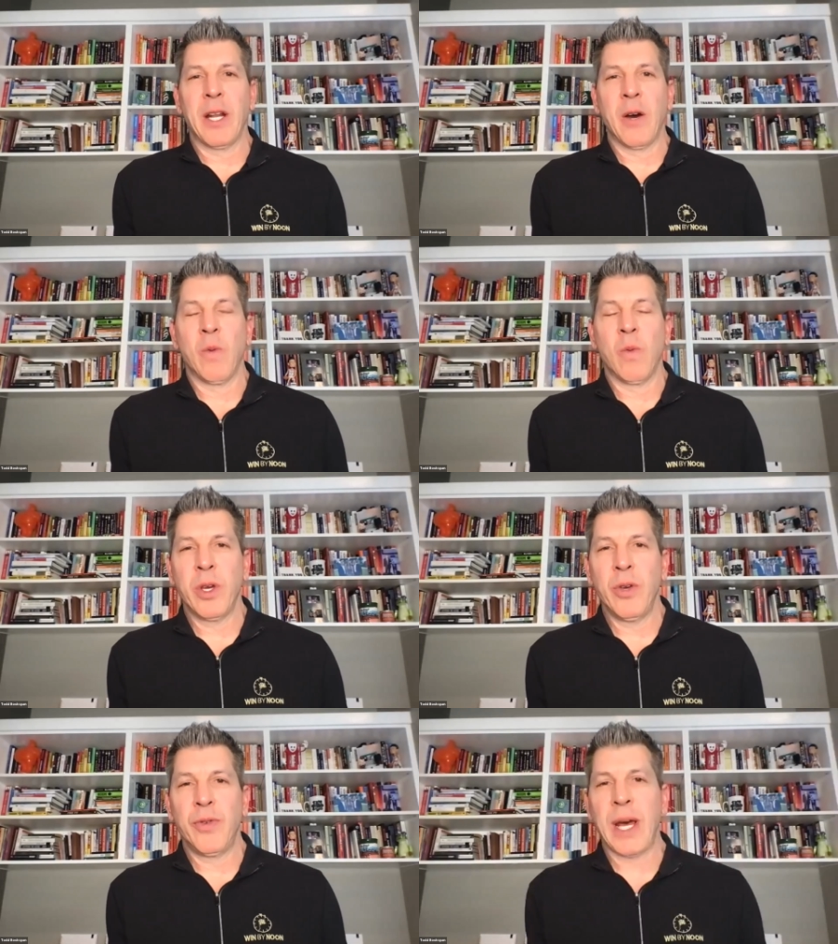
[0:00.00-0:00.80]
you know
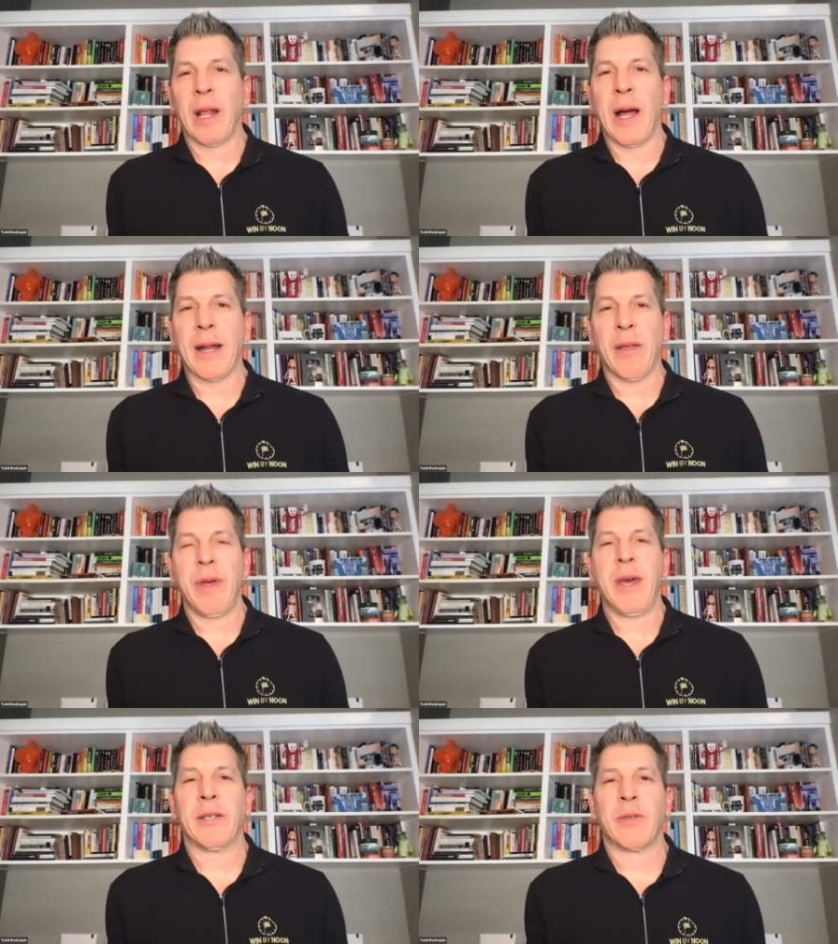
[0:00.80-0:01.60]
you said a lot of
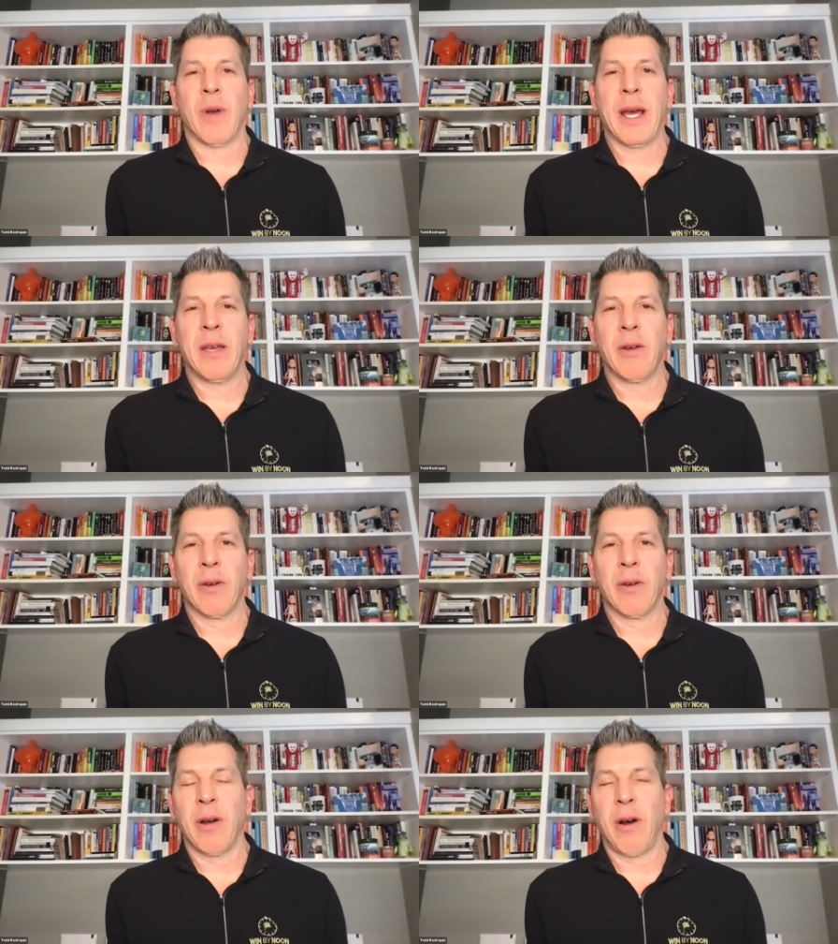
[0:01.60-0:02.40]
things right
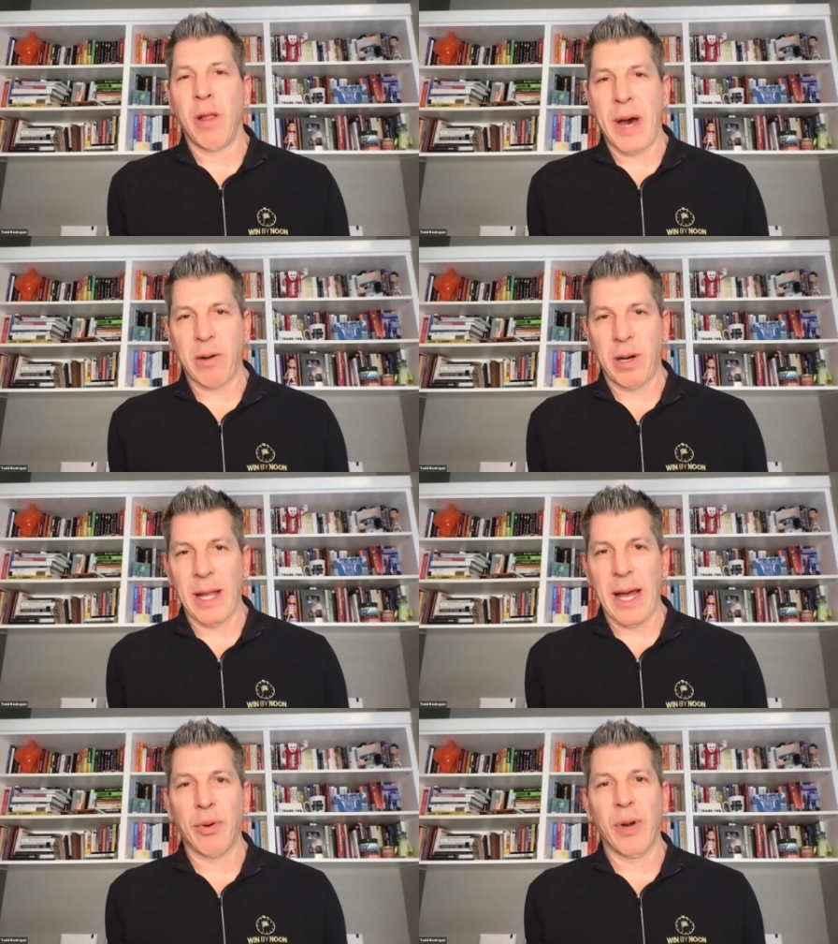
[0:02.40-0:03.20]
you're all about
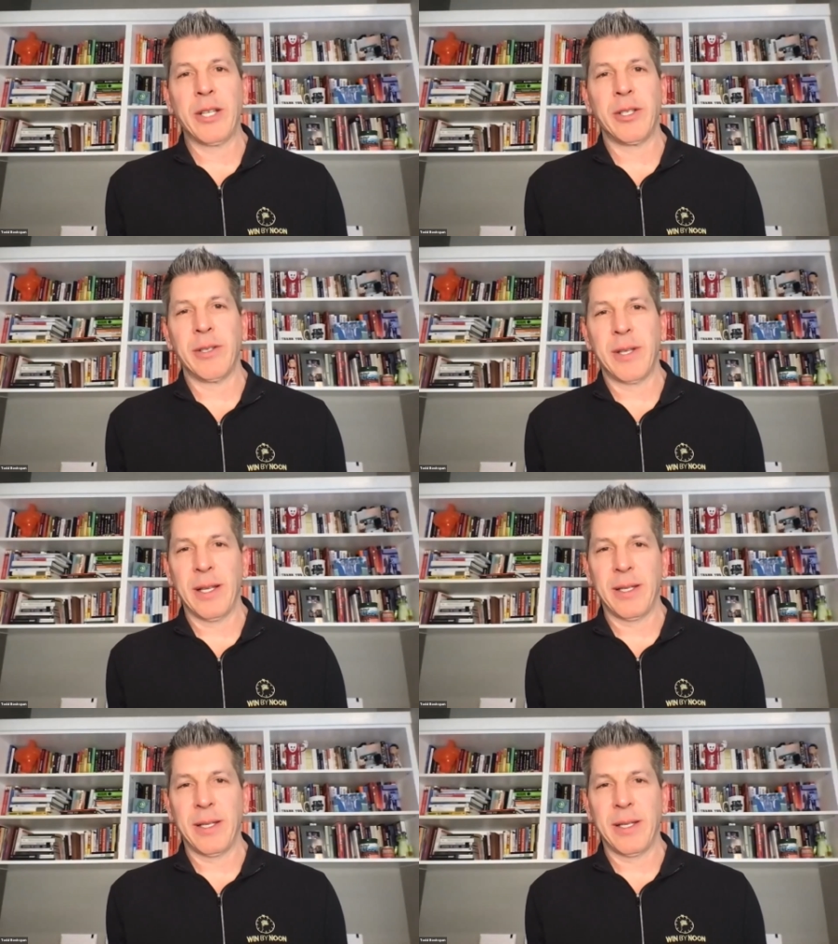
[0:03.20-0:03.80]
collaboration you said